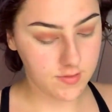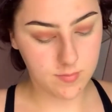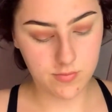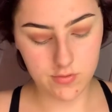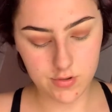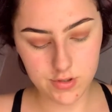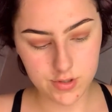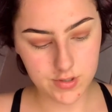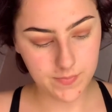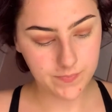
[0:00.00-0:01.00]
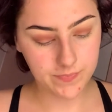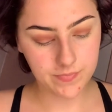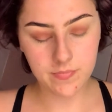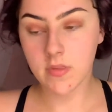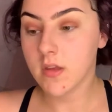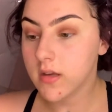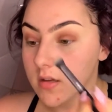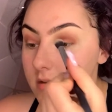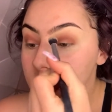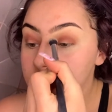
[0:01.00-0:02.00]
brush
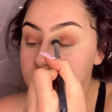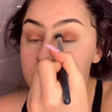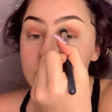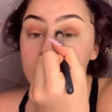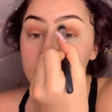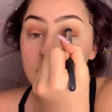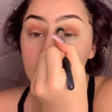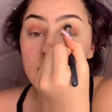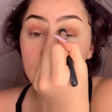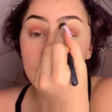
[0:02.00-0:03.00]
and just blend